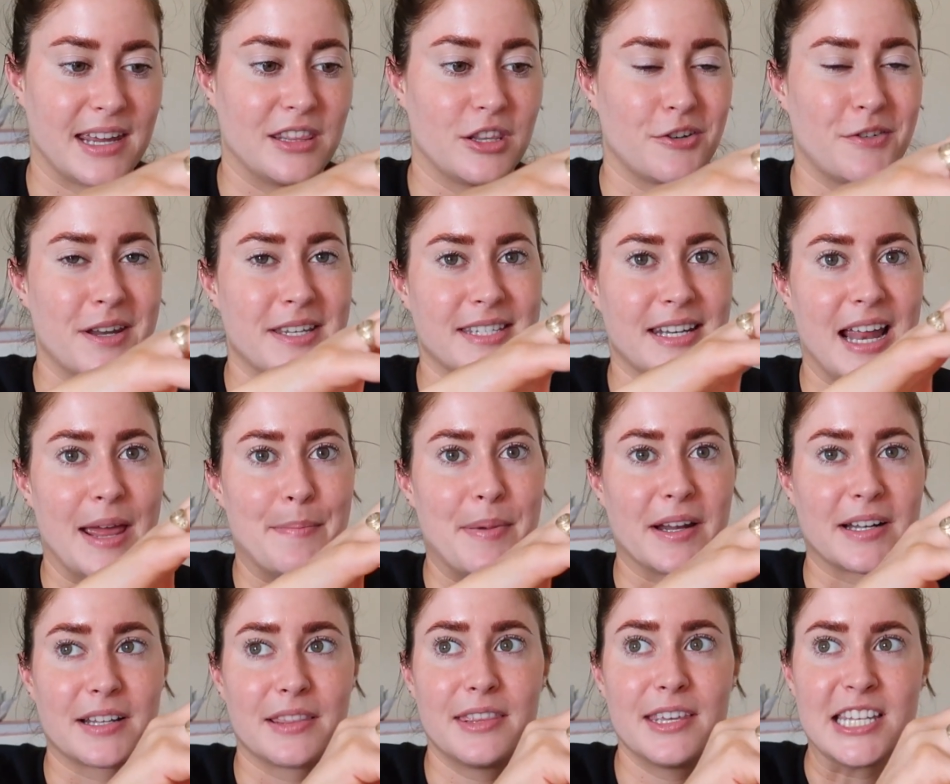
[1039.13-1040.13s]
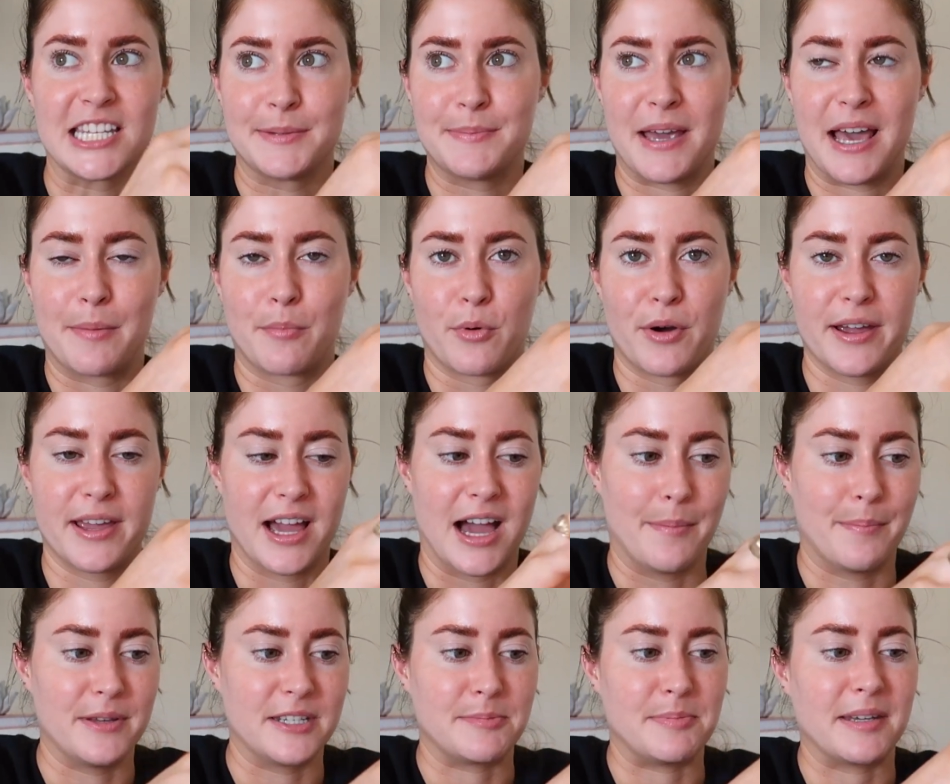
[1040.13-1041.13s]
And the reason I picked this bad boy
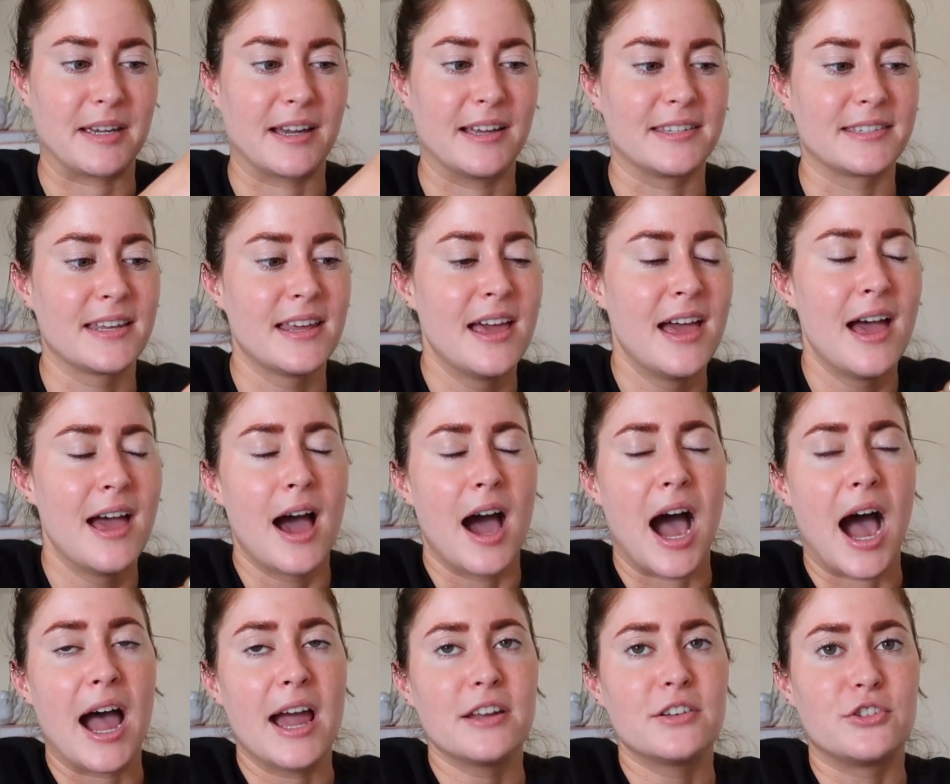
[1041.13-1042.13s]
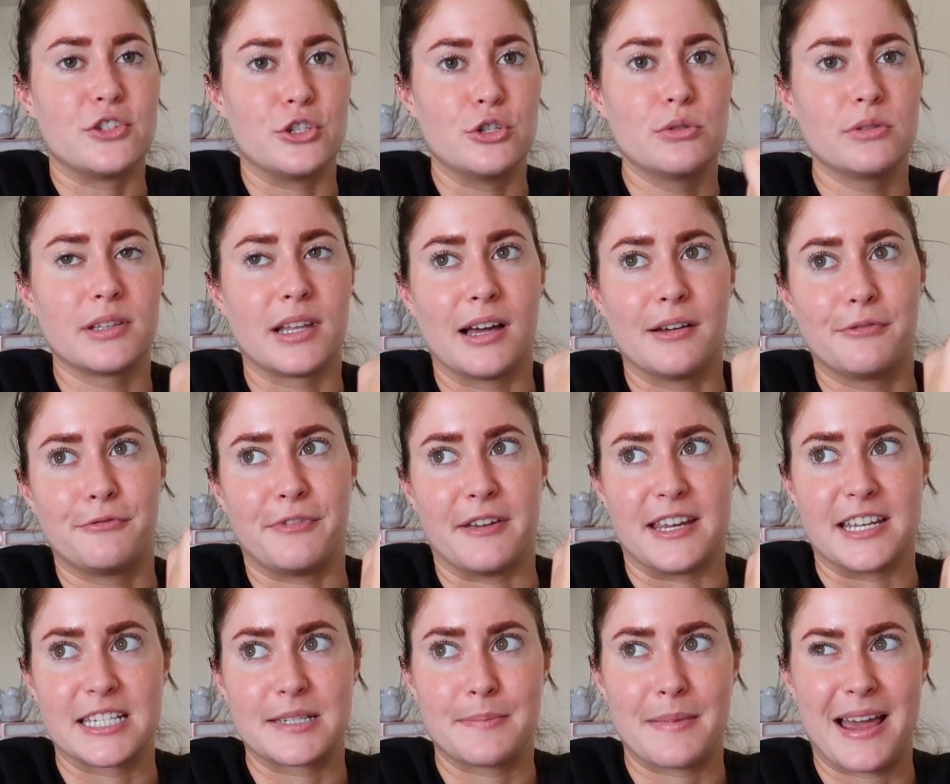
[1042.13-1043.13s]
up is because I do love
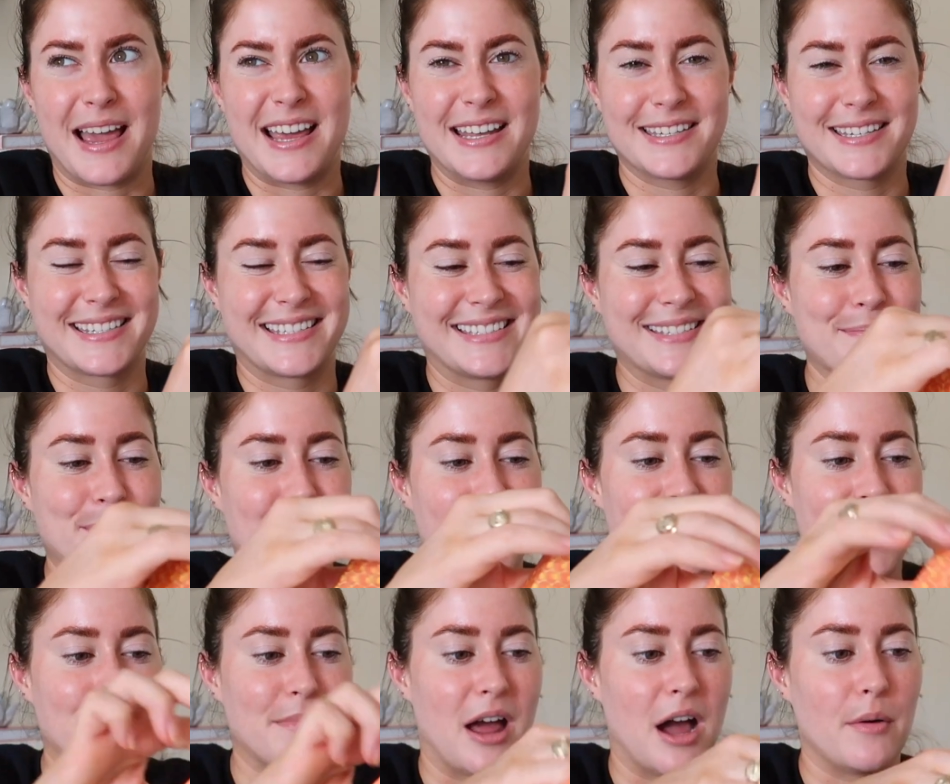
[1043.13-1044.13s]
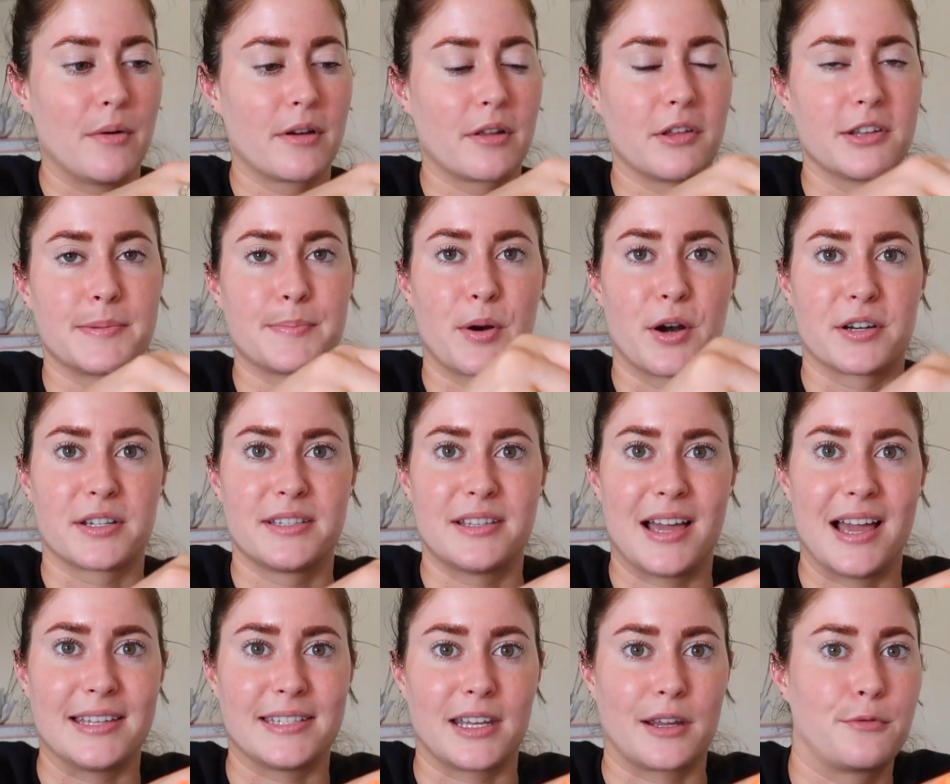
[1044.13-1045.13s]
face masks, but I'm not one of those person
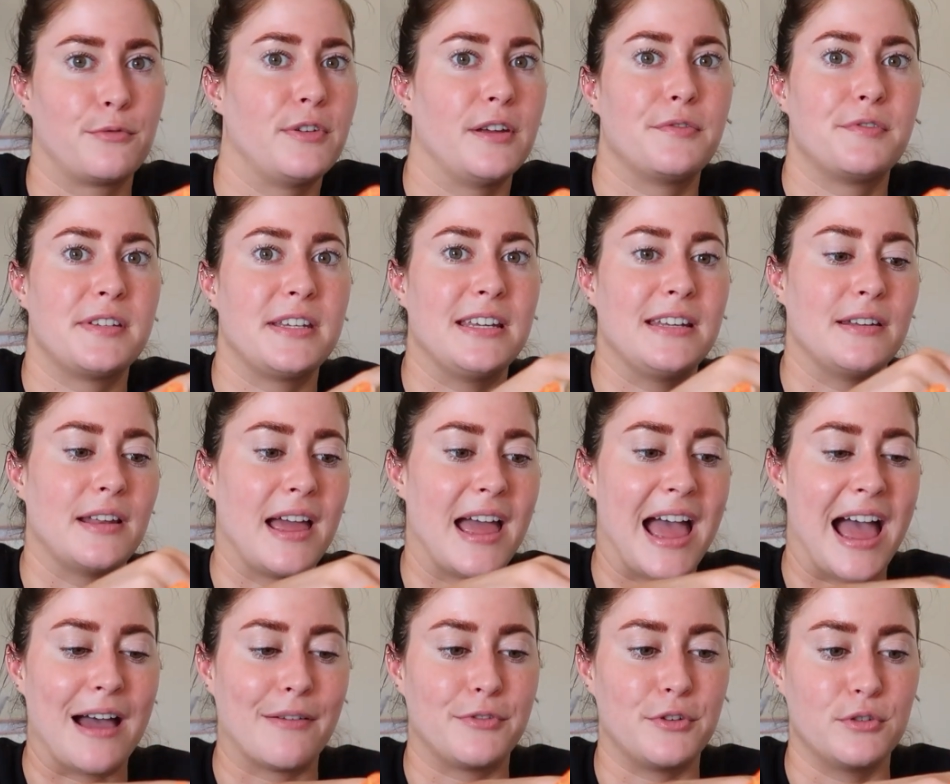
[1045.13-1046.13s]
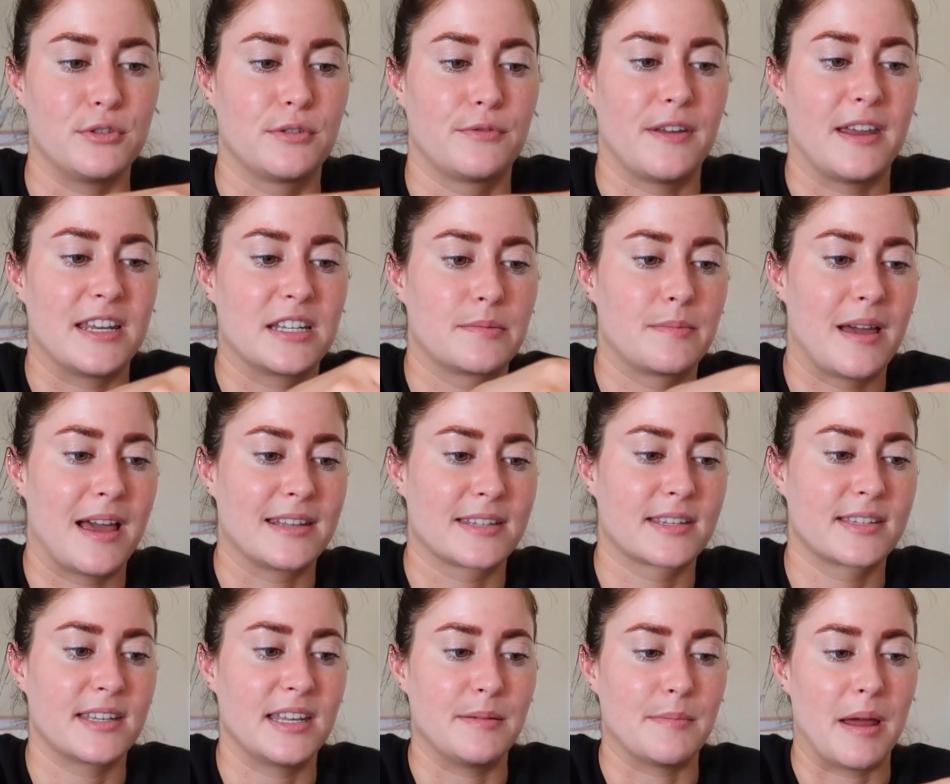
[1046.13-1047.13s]
that has like 15 half-used face
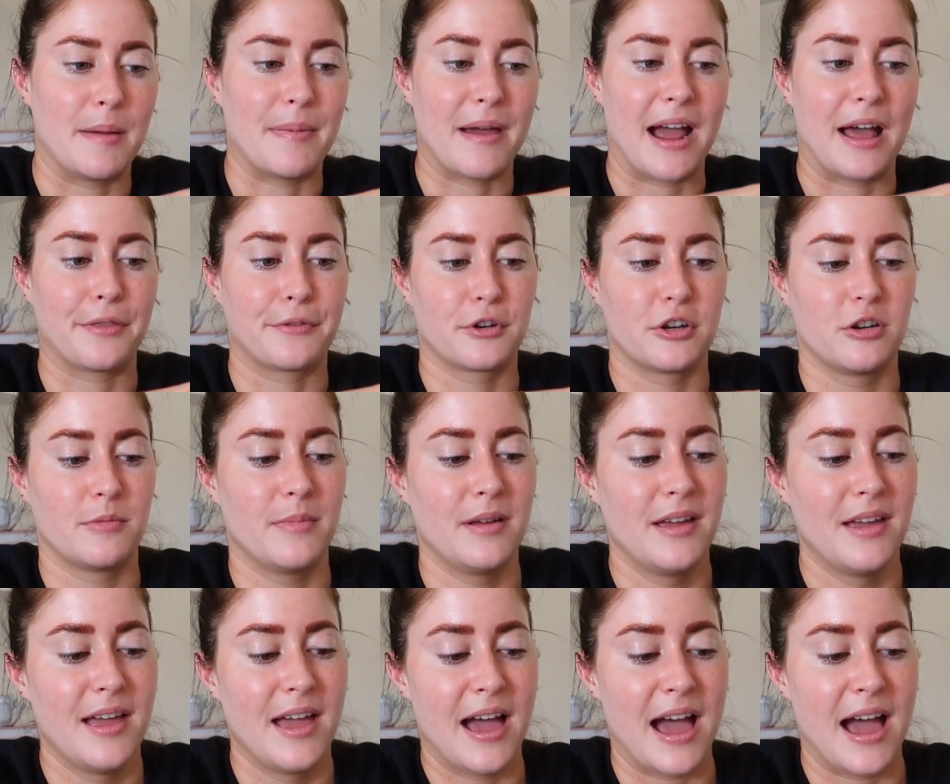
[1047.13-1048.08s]
masks in my bathroom.